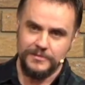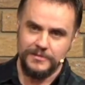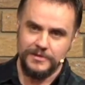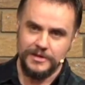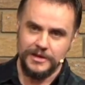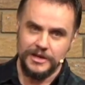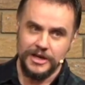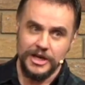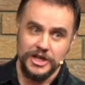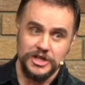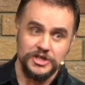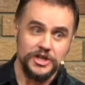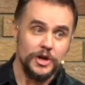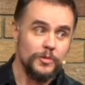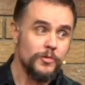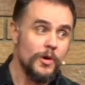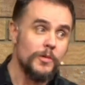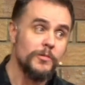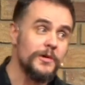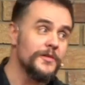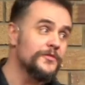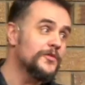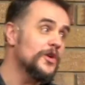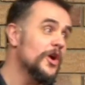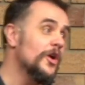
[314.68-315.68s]
So what
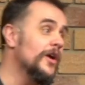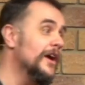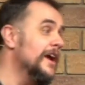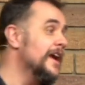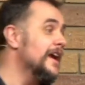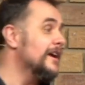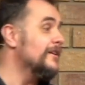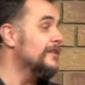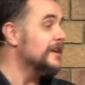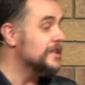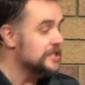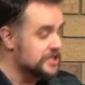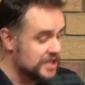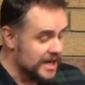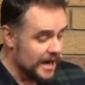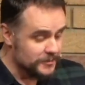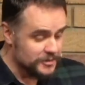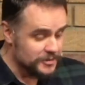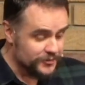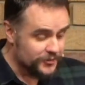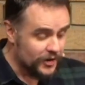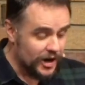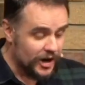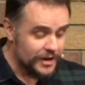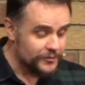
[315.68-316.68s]
we've got here in chapter
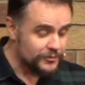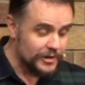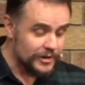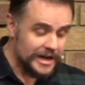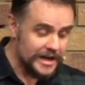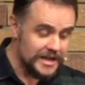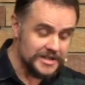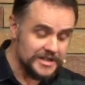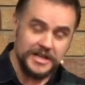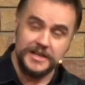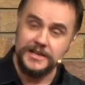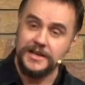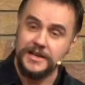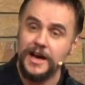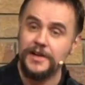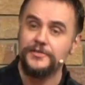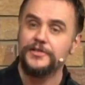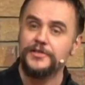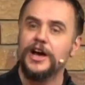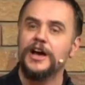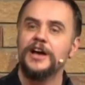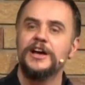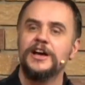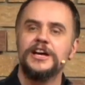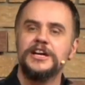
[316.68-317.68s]
5 really is another
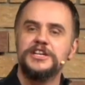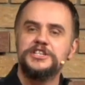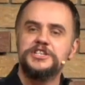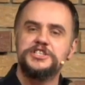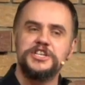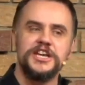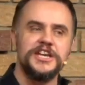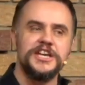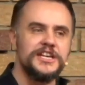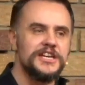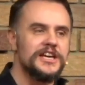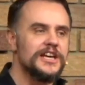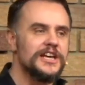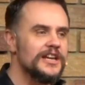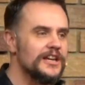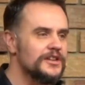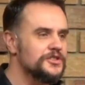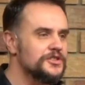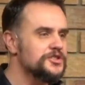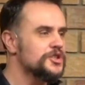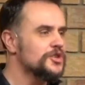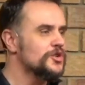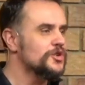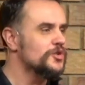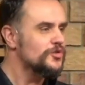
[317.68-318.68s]

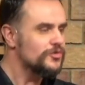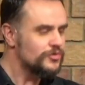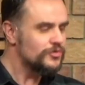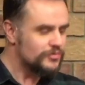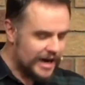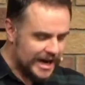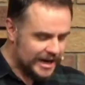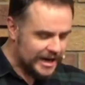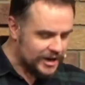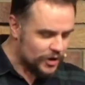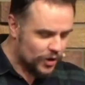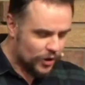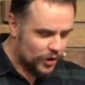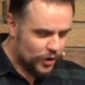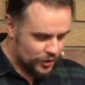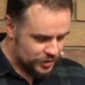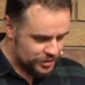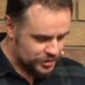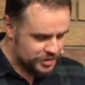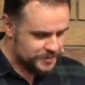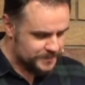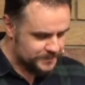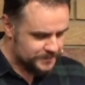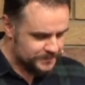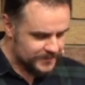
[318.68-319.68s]
genealogical record.
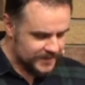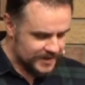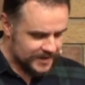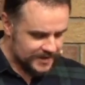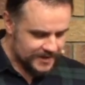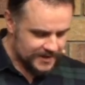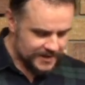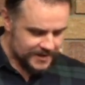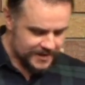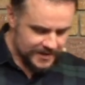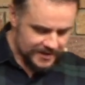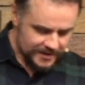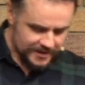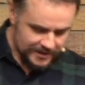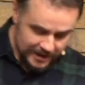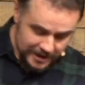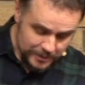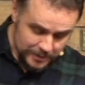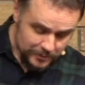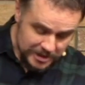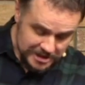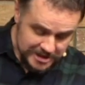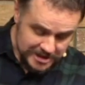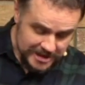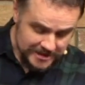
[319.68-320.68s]
Like
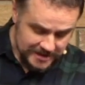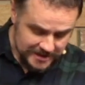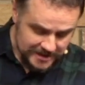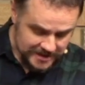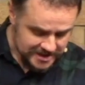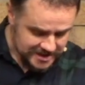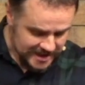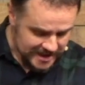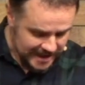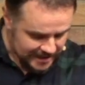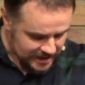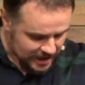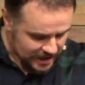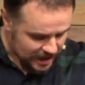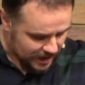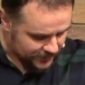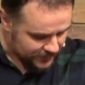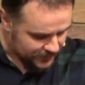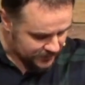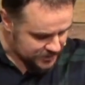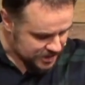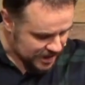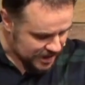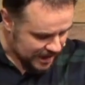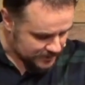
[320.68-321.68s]
we did in the second half of
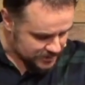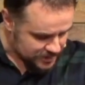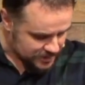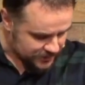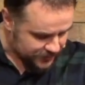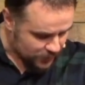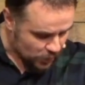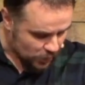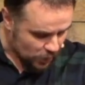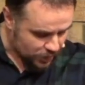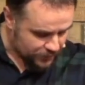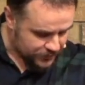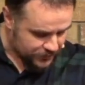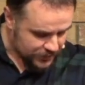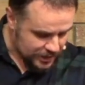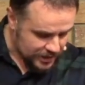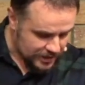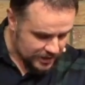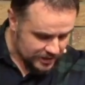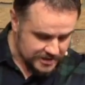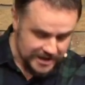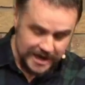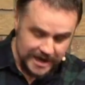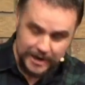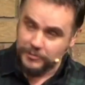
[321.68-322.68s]
chapter 4, if you look
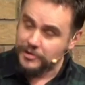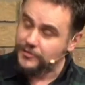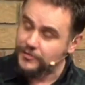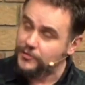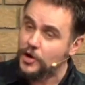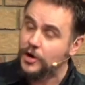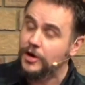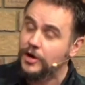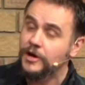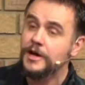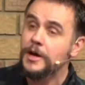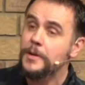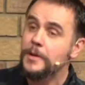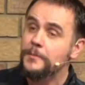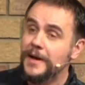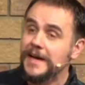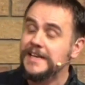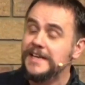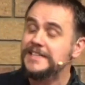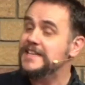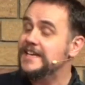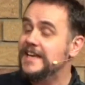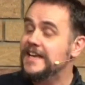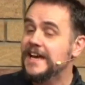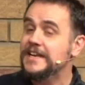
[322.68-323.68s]
down, we've got
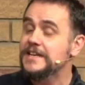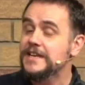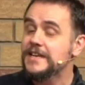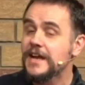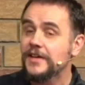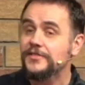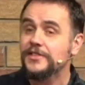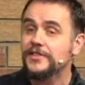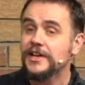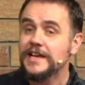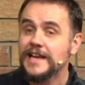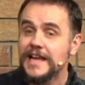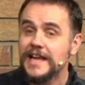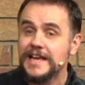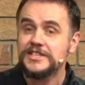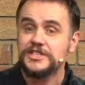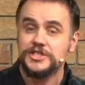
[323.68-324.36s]
basically another list